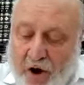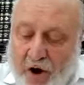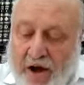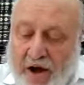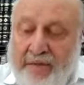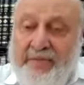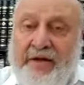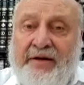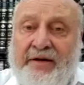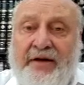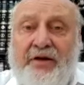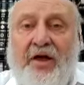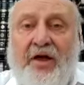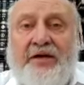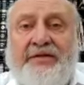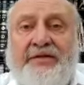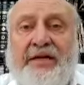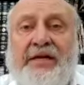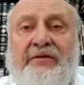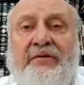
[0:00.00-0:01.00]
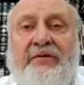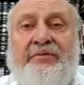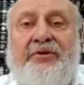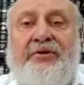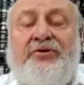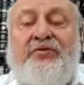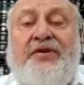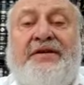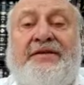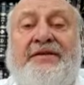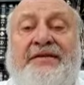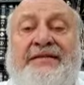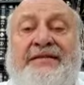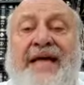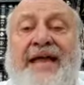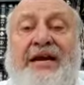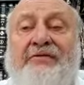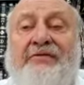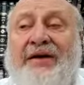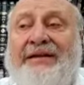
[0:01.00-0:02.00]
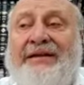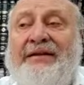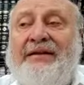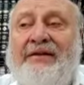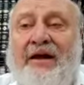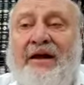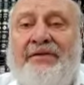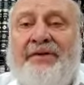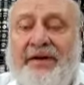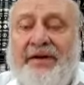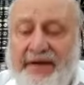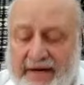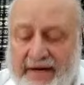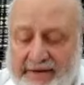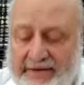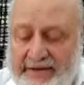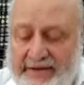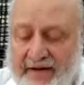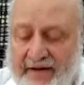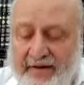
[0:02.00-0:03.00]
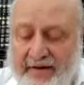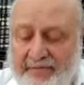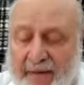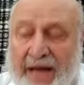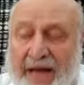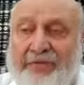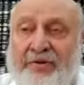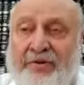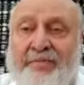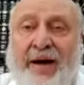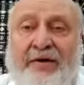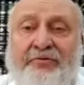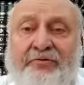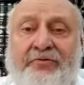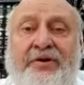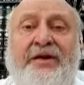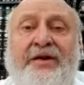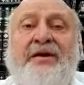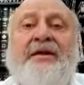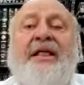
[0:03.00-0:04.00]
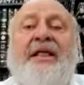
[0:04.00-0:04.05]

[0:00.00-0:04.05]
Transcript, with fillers: the trees are standing right there on the granite, on the on the boundary,